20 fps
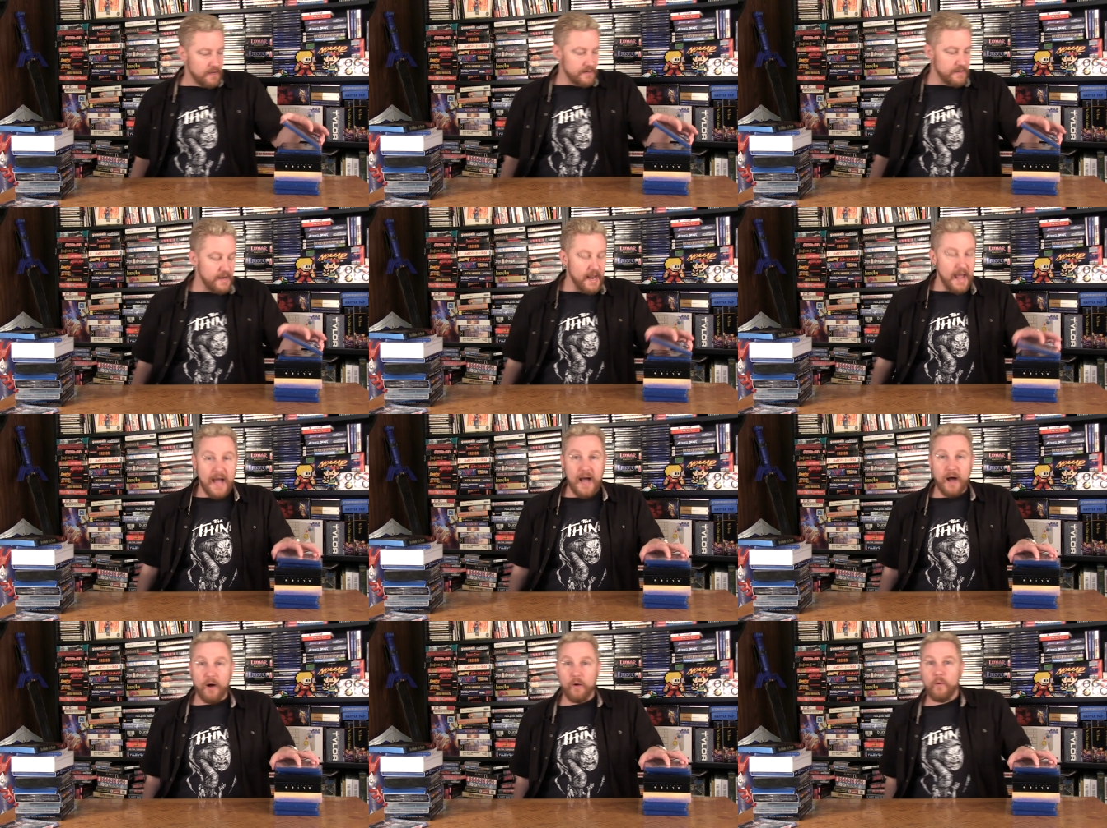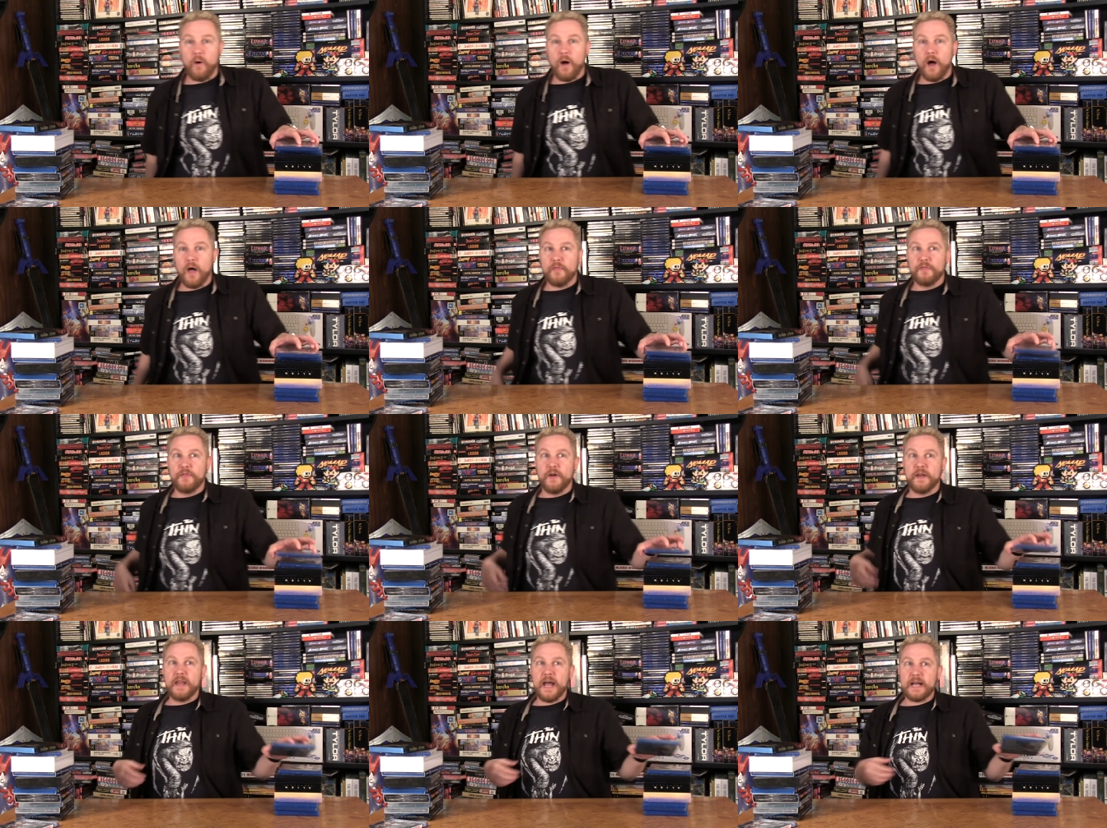Now,
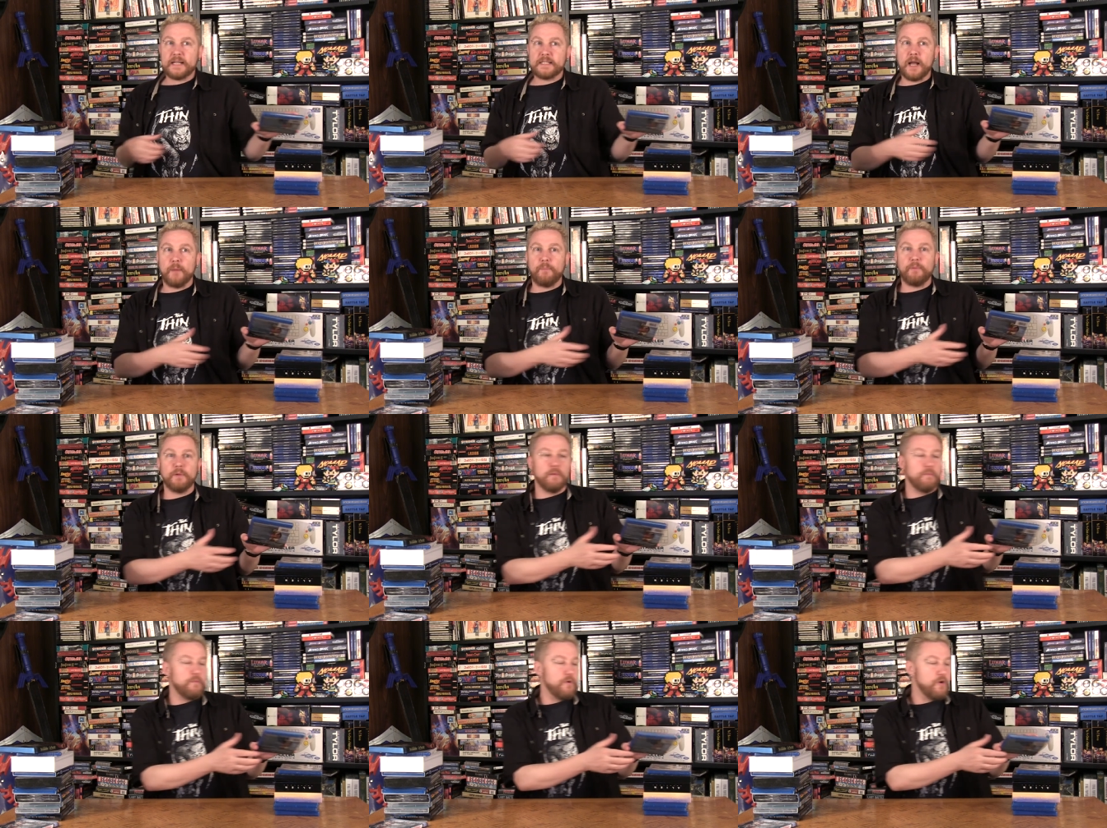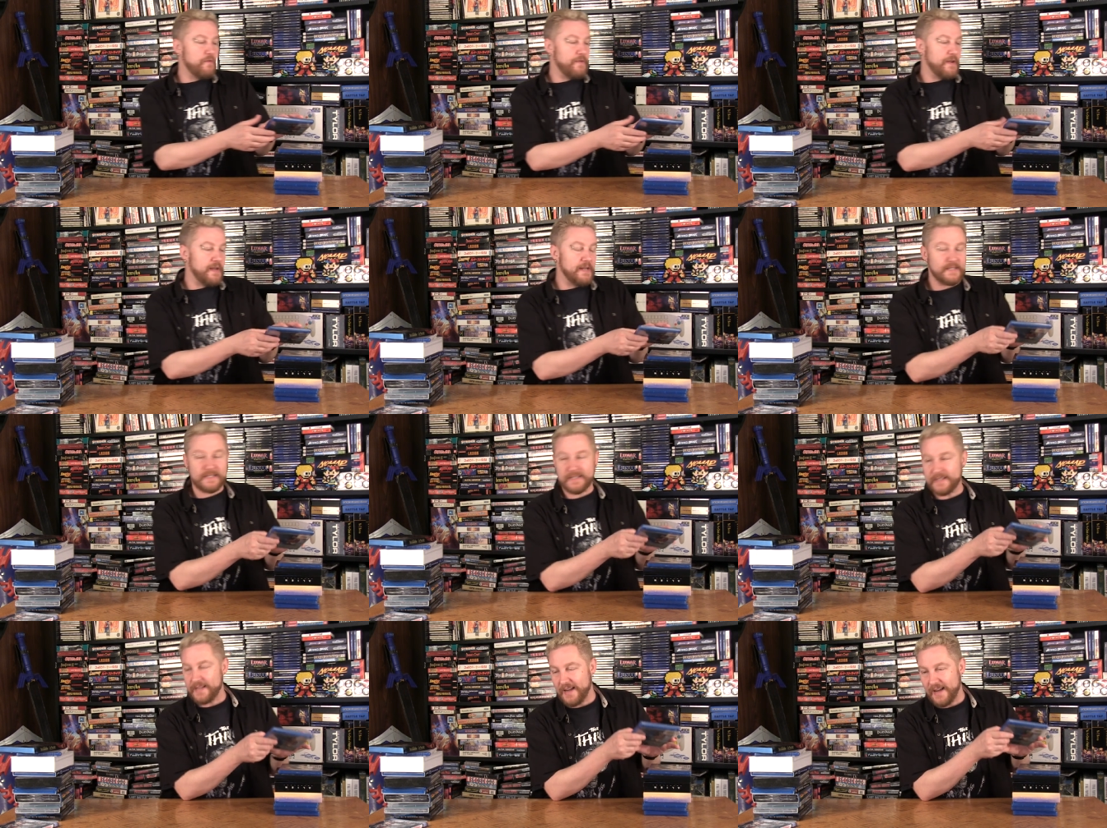the next couple of
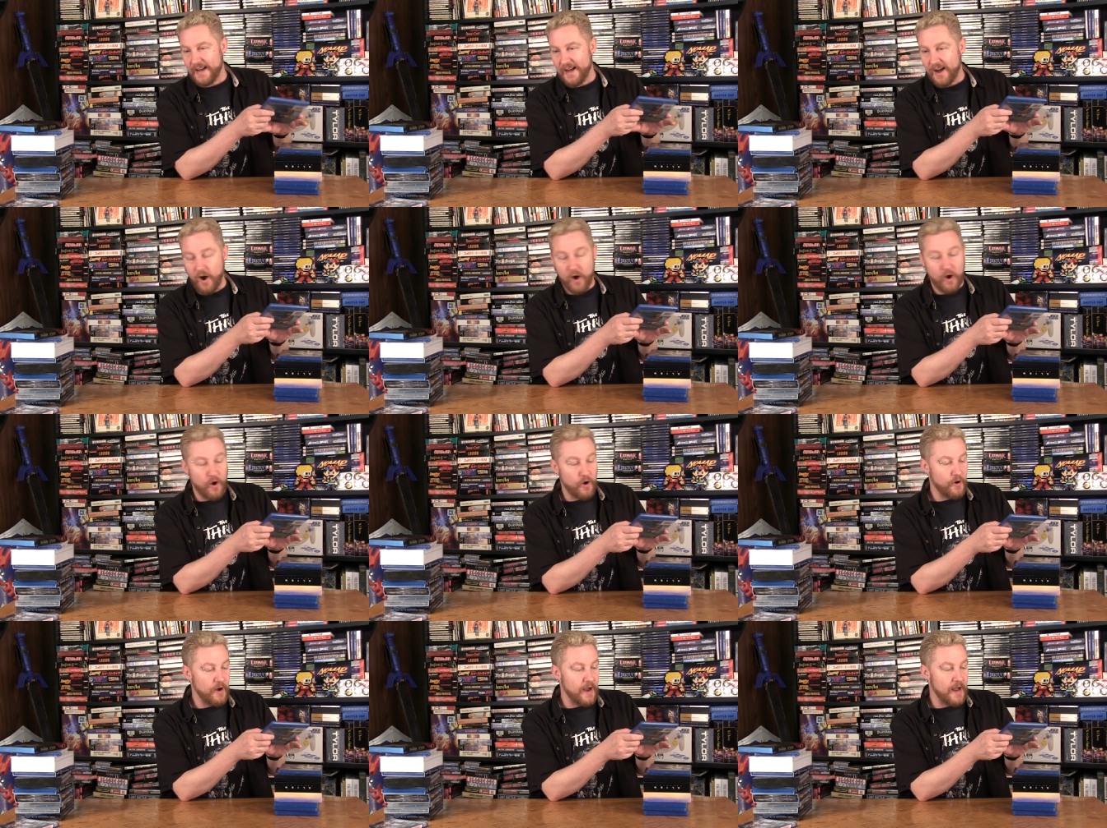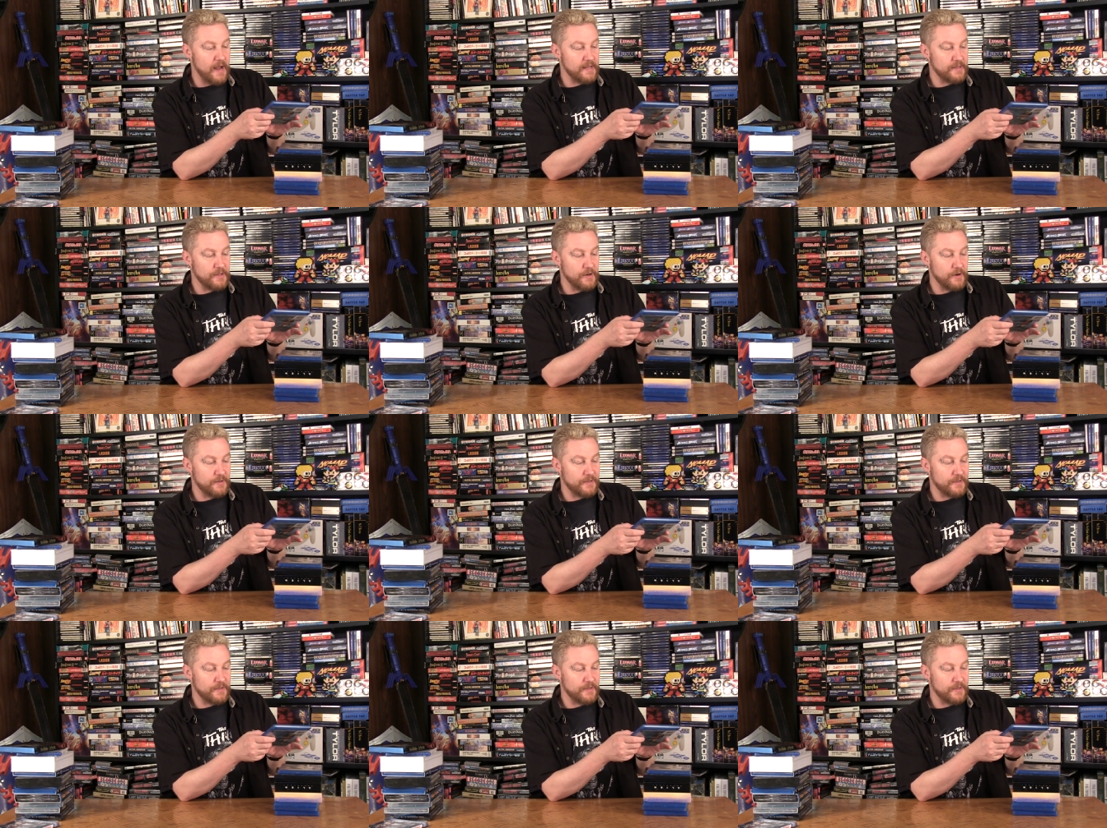movies are I,